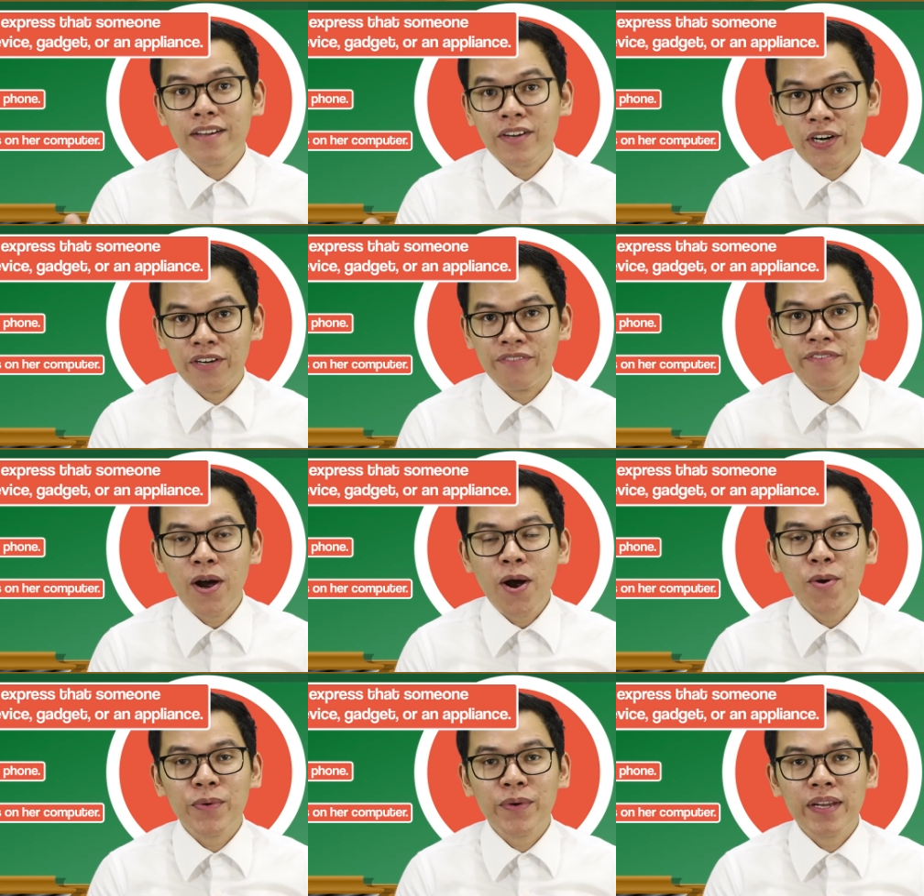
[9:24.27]
her
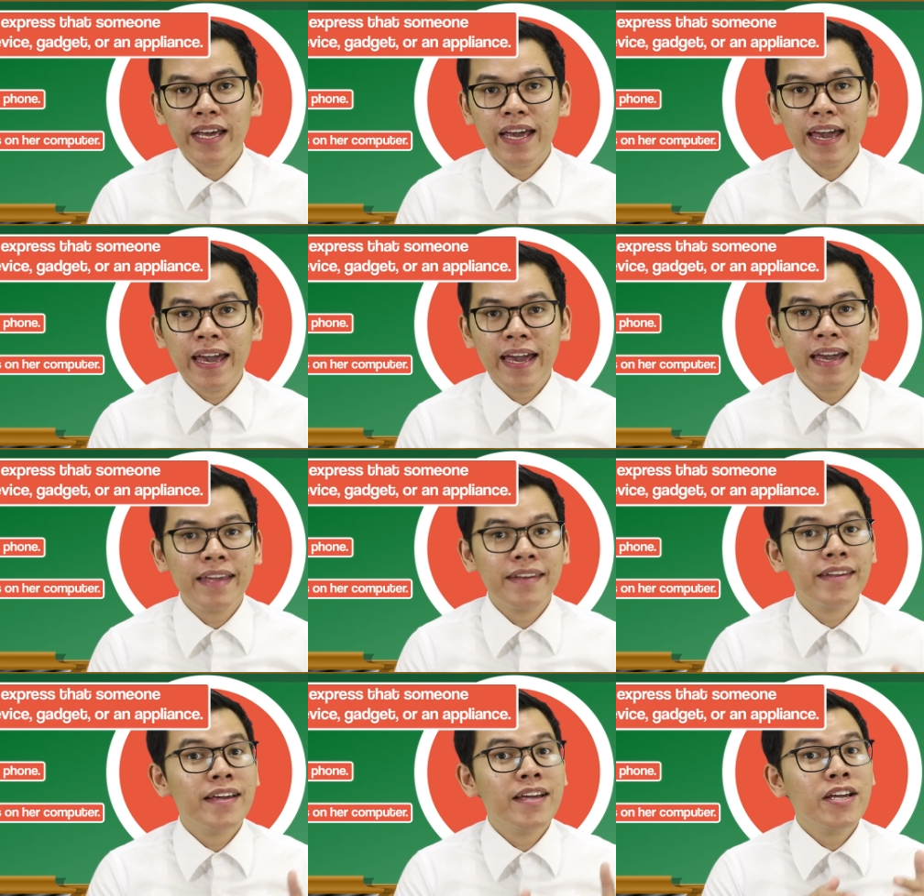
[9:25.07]
phone,
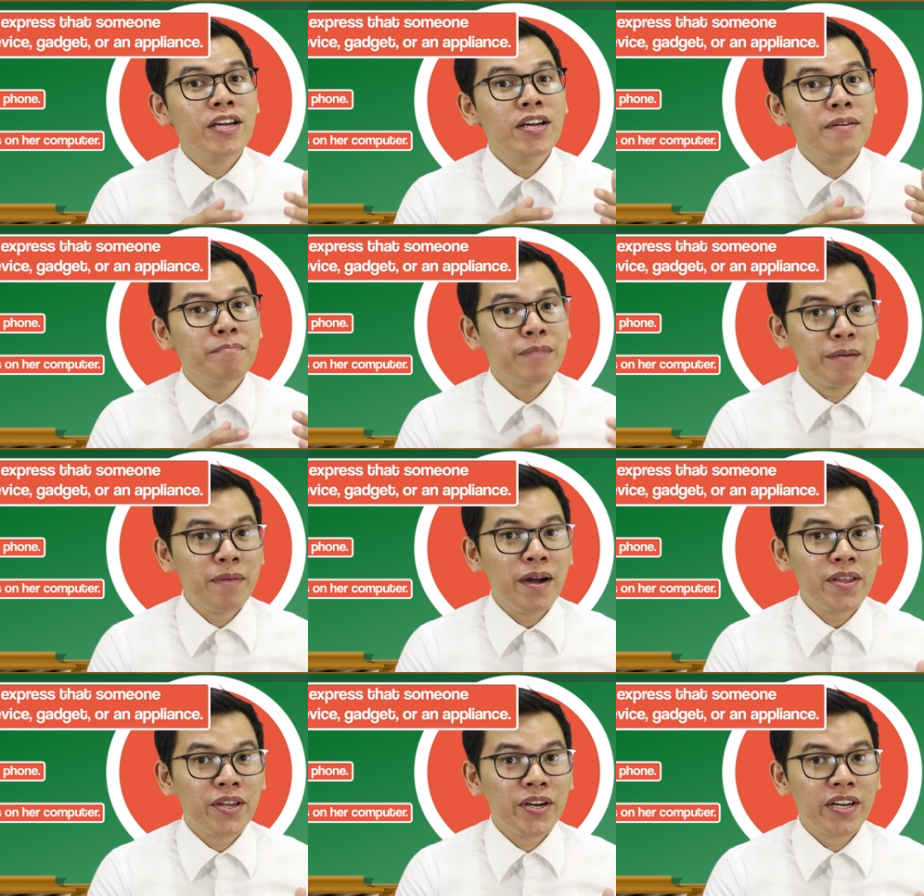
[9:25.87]
and my
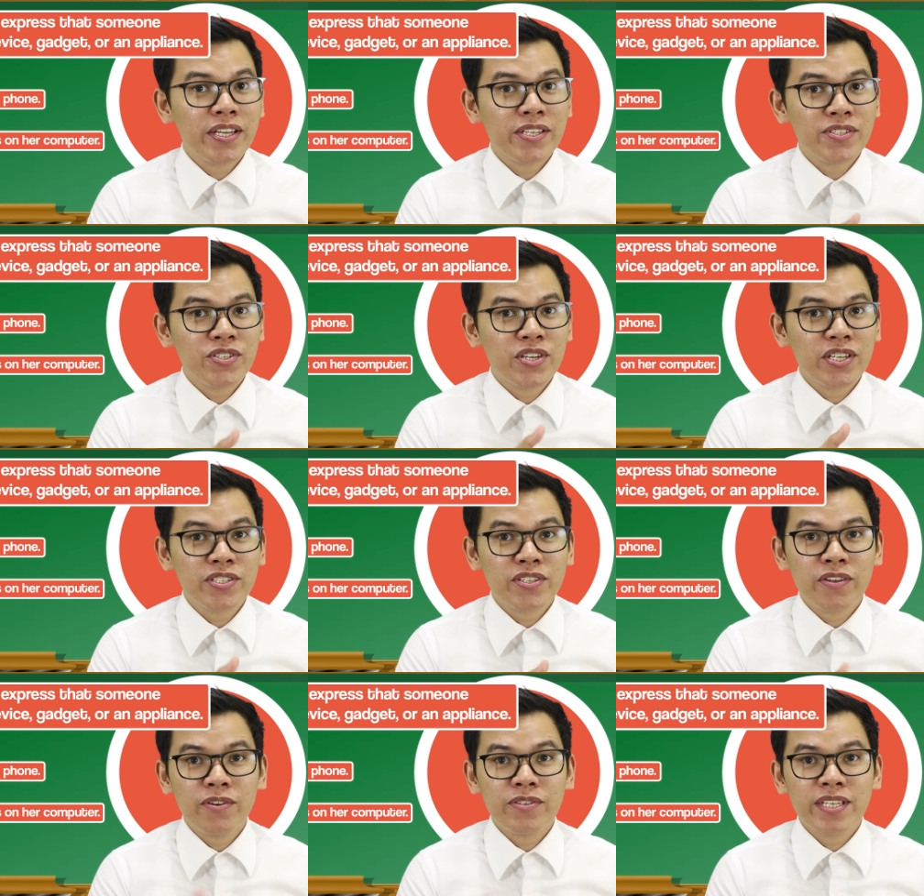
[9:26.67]
mother is
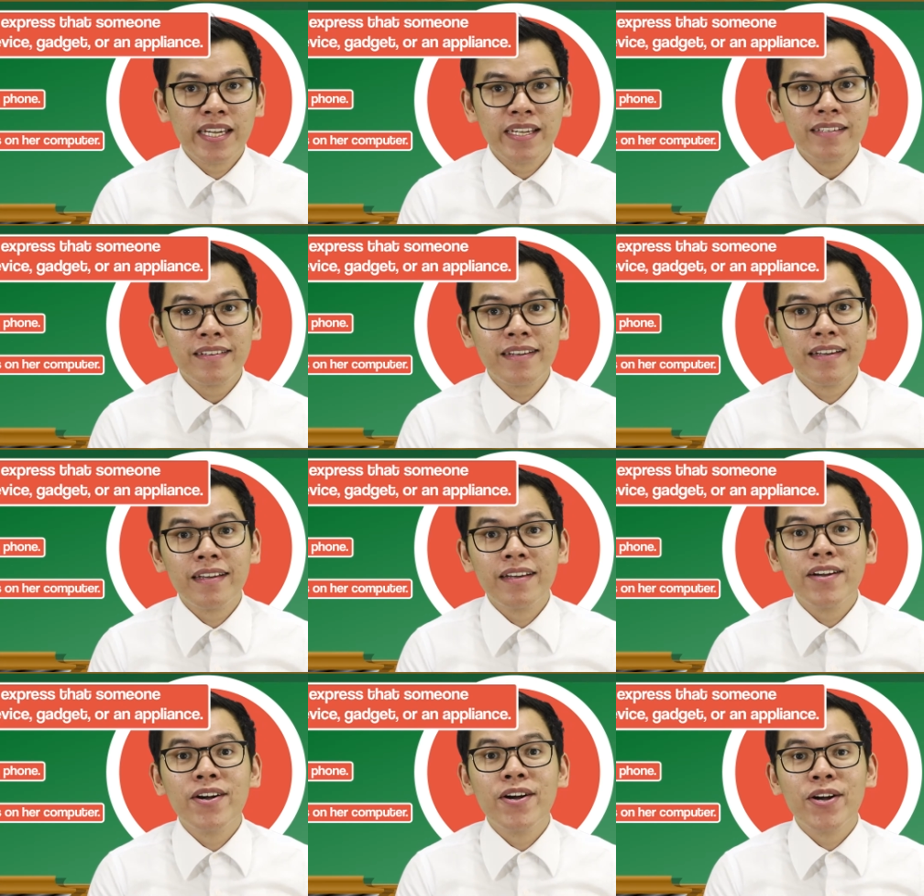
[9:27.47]
just using
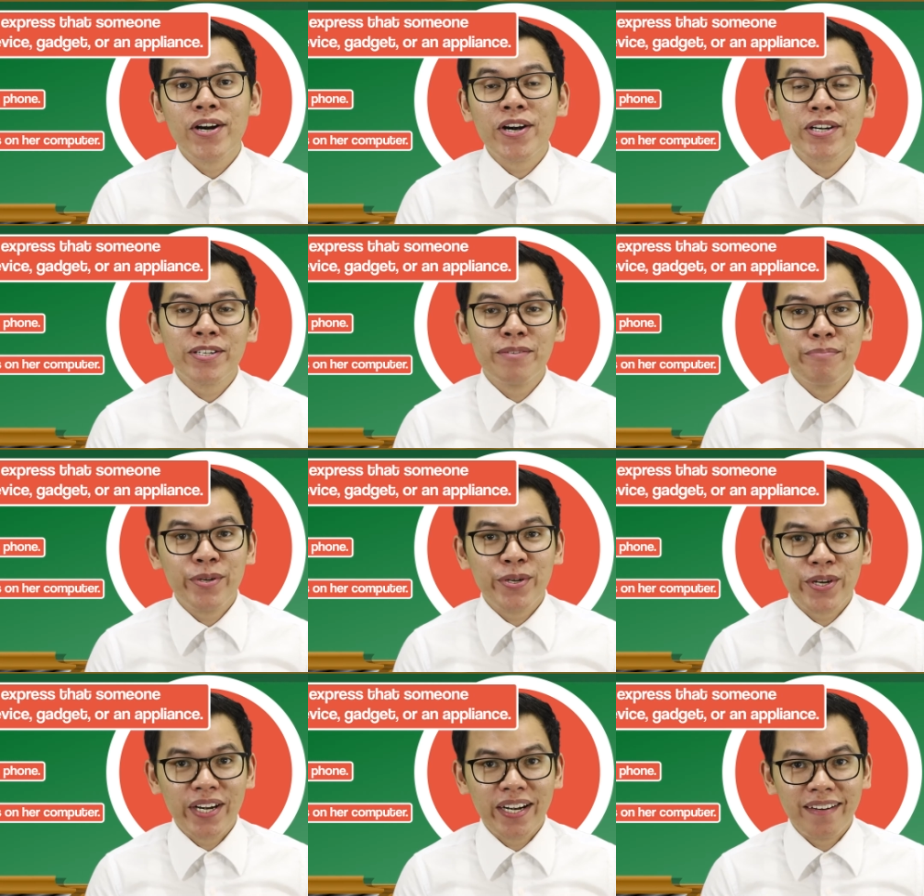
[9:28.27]
her
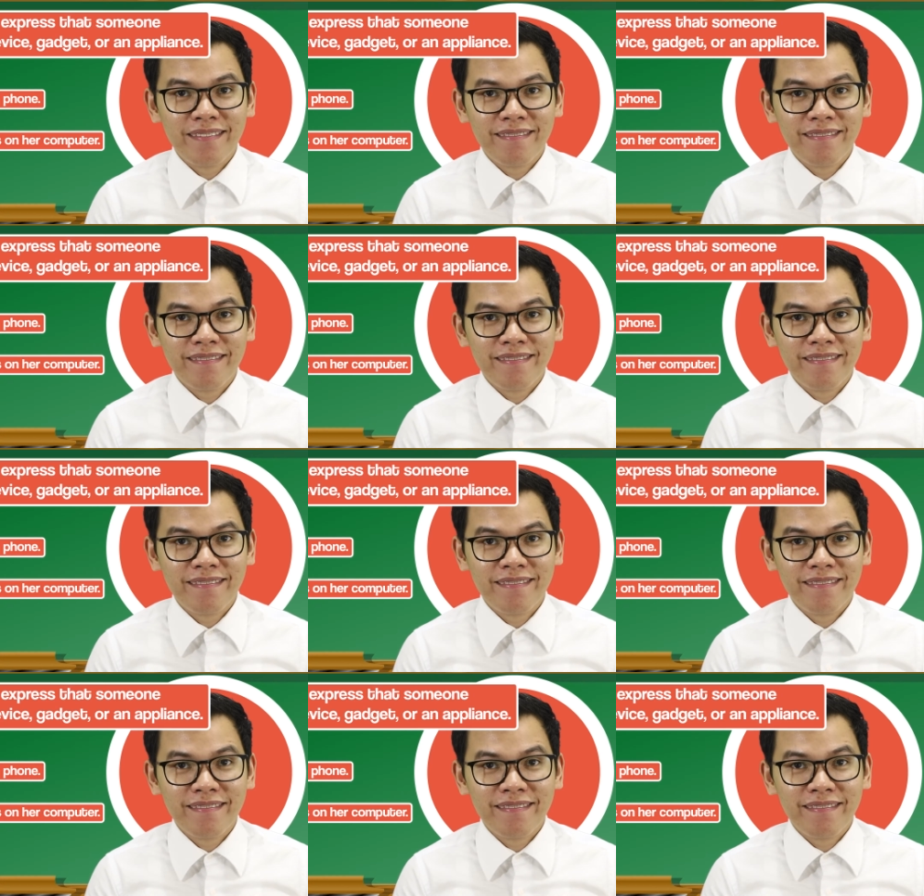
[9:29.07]
computer.